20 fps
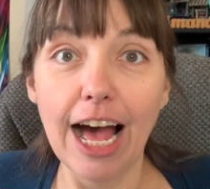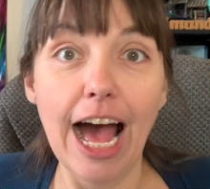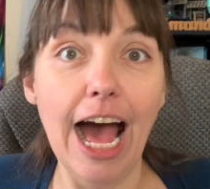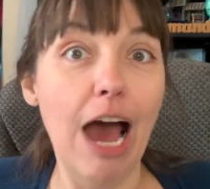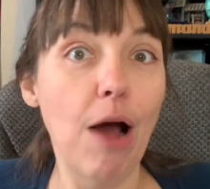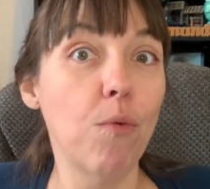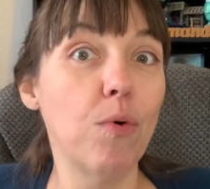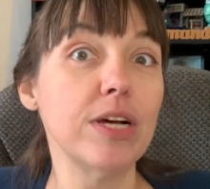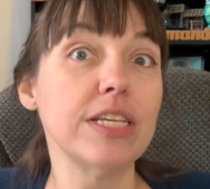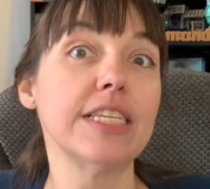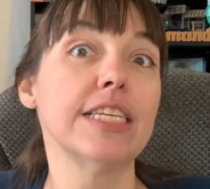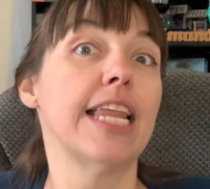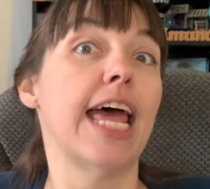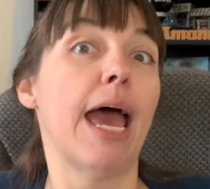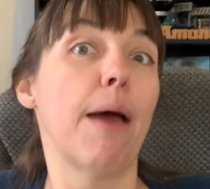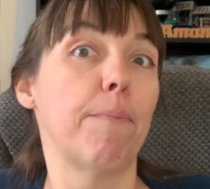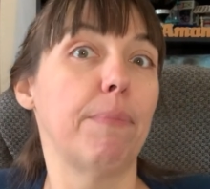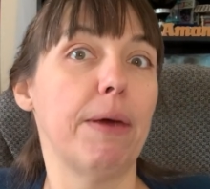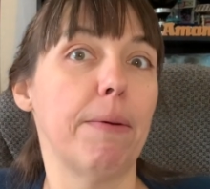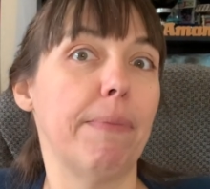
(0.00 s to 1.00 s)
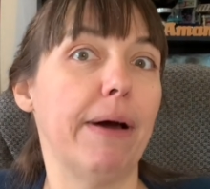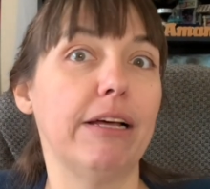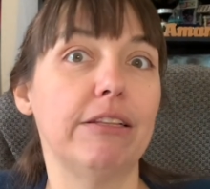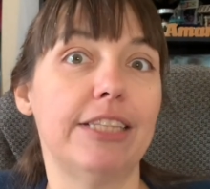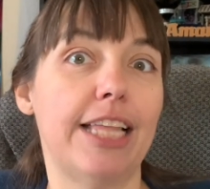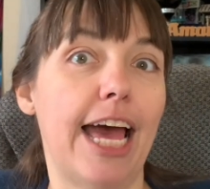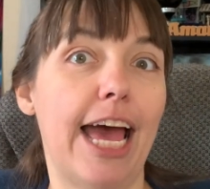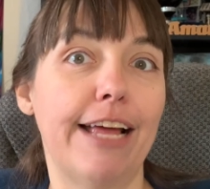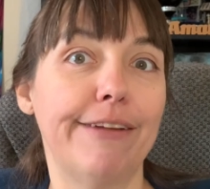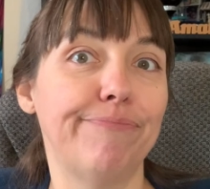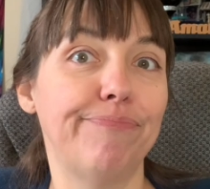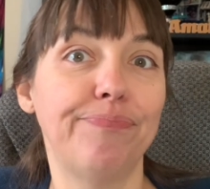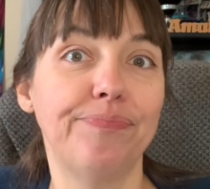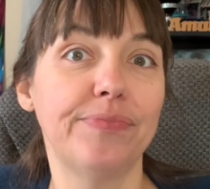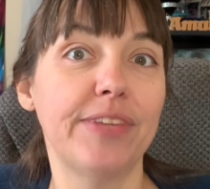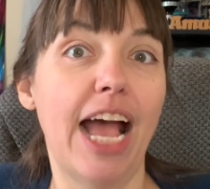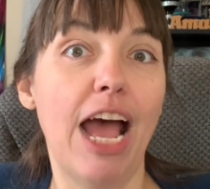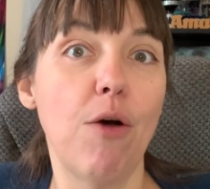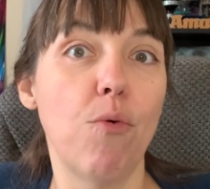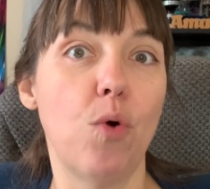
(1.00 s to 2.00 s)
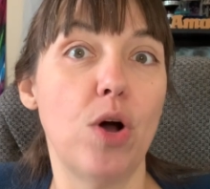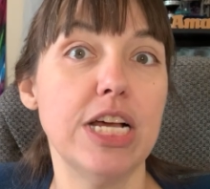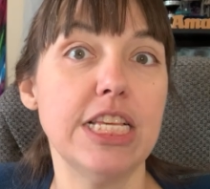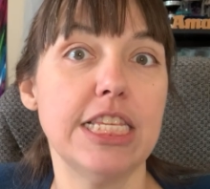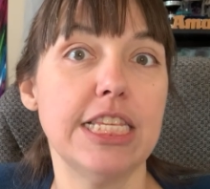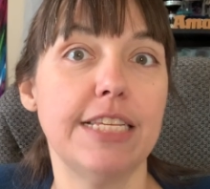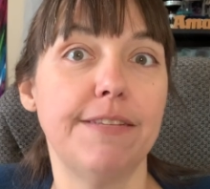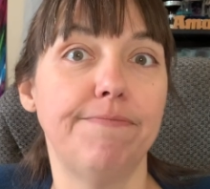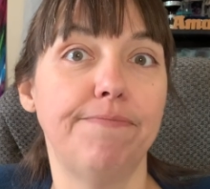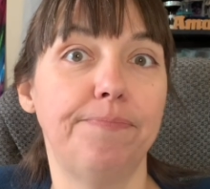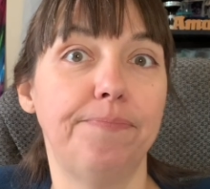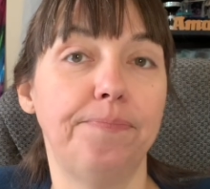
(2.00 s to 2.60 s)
I wasn't happy about that. I wasn't.